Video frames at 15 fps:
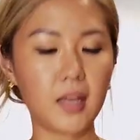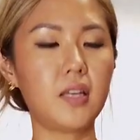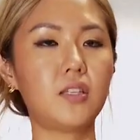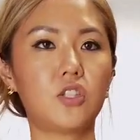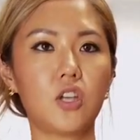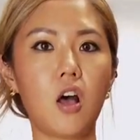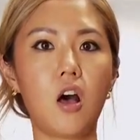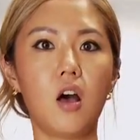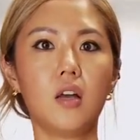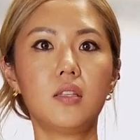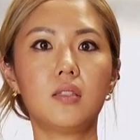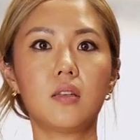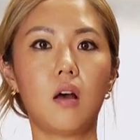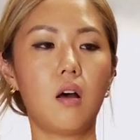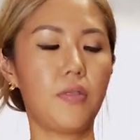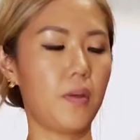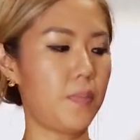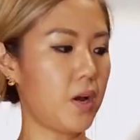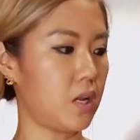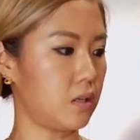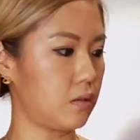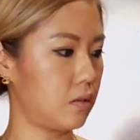any sauce on the
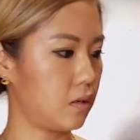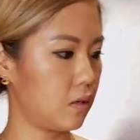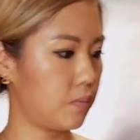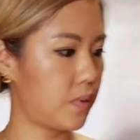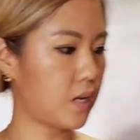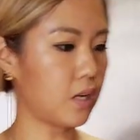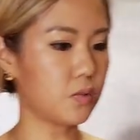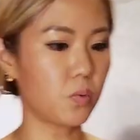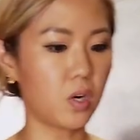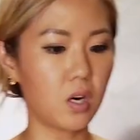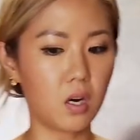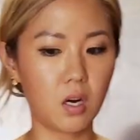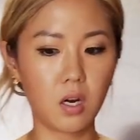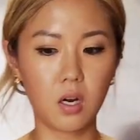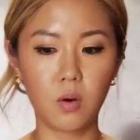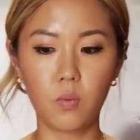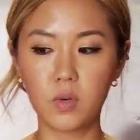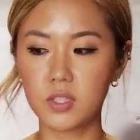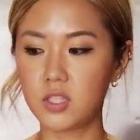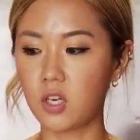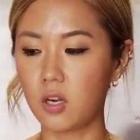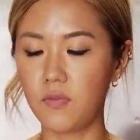bun because
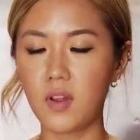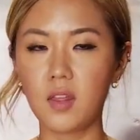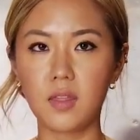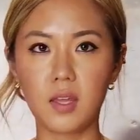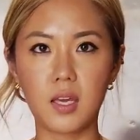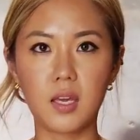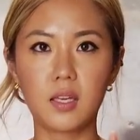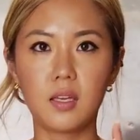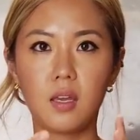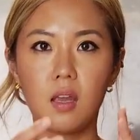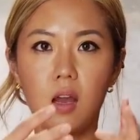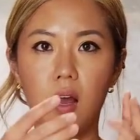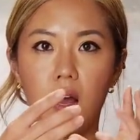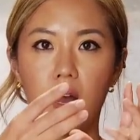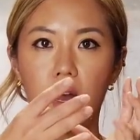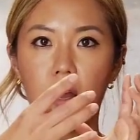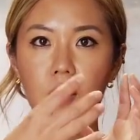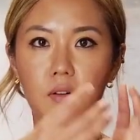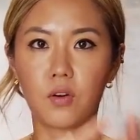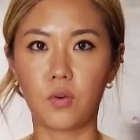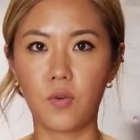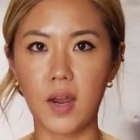we're serving the
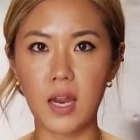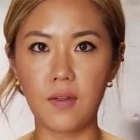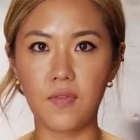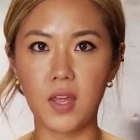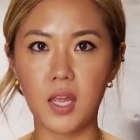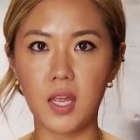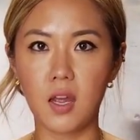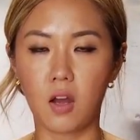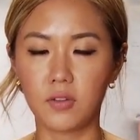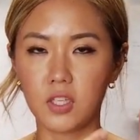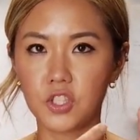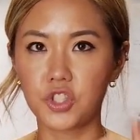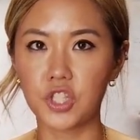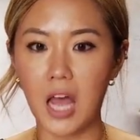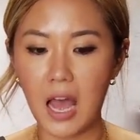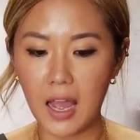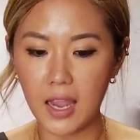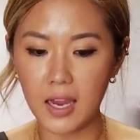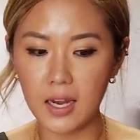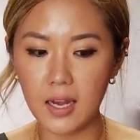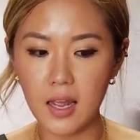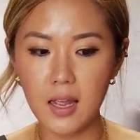gravy on the
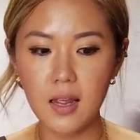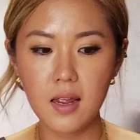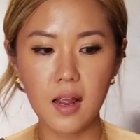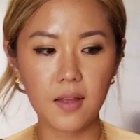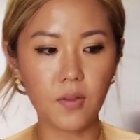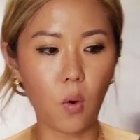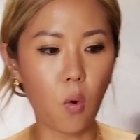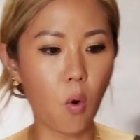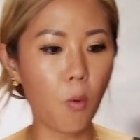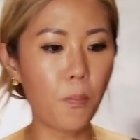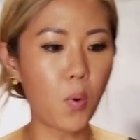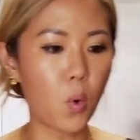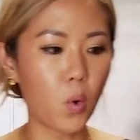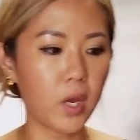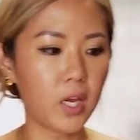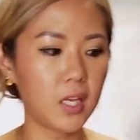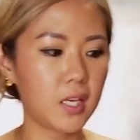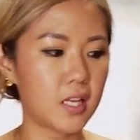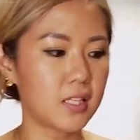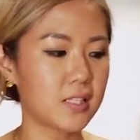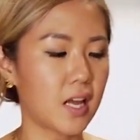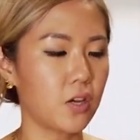side, and the whole
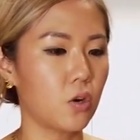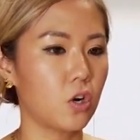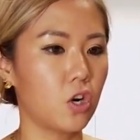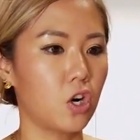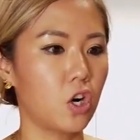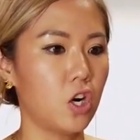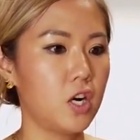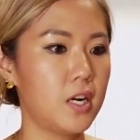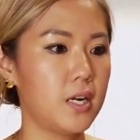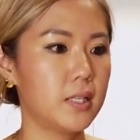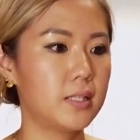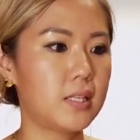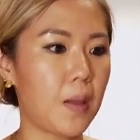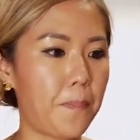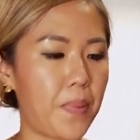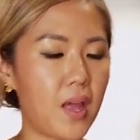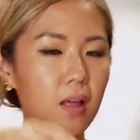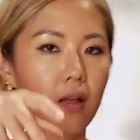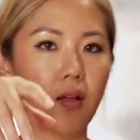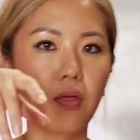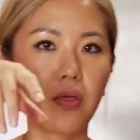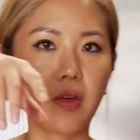point is that you're
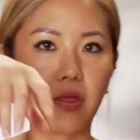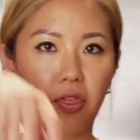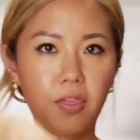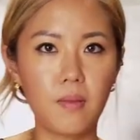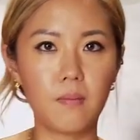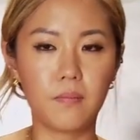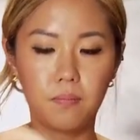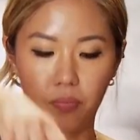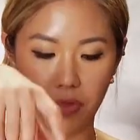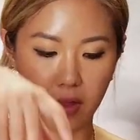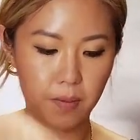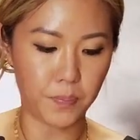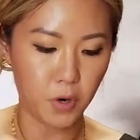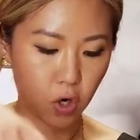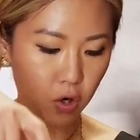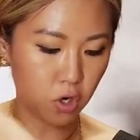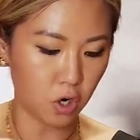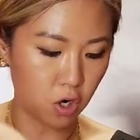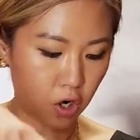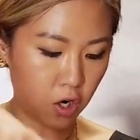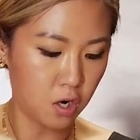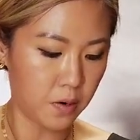dipping the
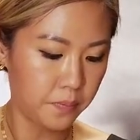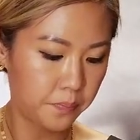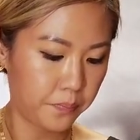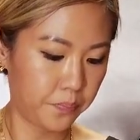burger